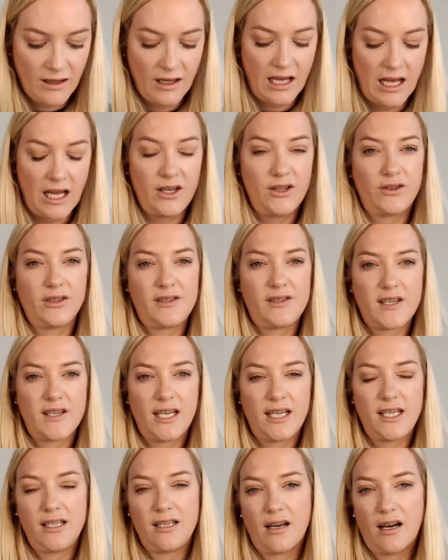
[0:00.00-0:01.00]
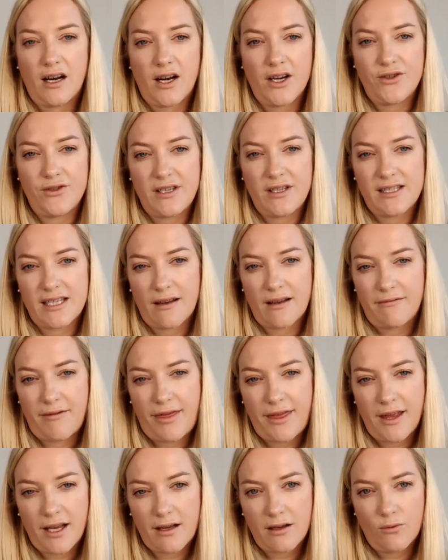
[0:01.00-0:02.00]
And you could say arteries have
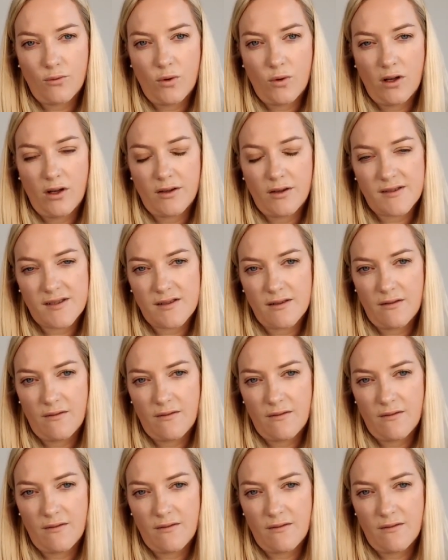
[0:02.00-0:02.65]
thick walls,